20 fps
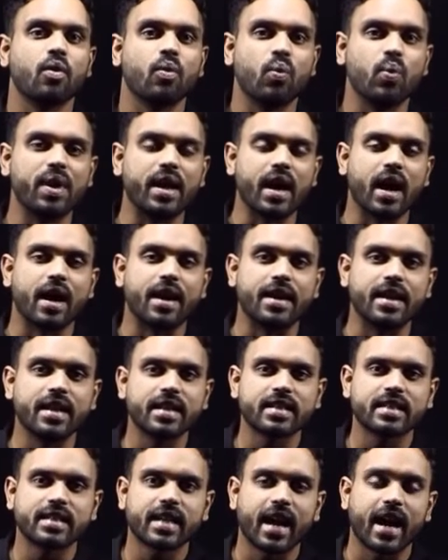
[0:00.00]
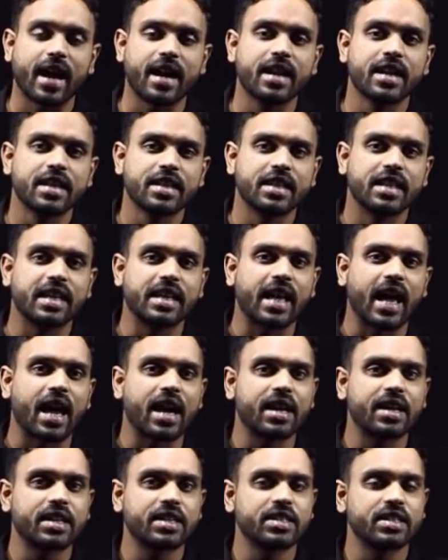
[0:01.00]
we understand the
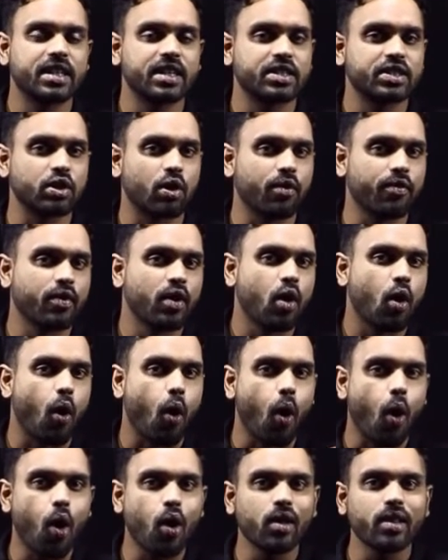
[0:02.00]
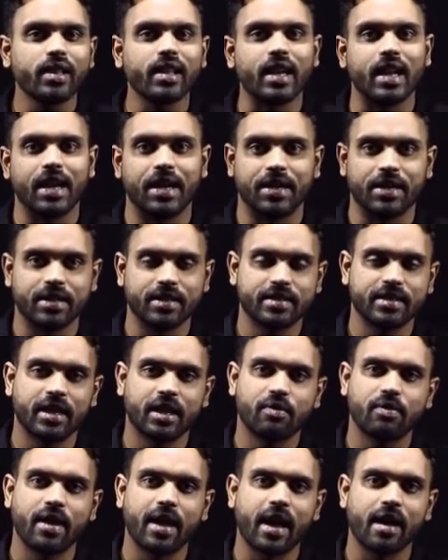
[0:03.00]
characteristics of all the letters
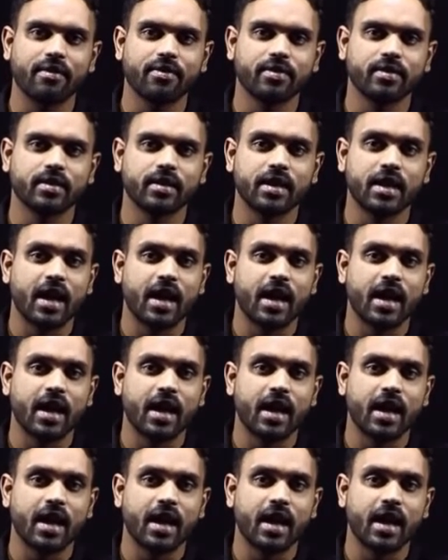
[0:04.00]
that we have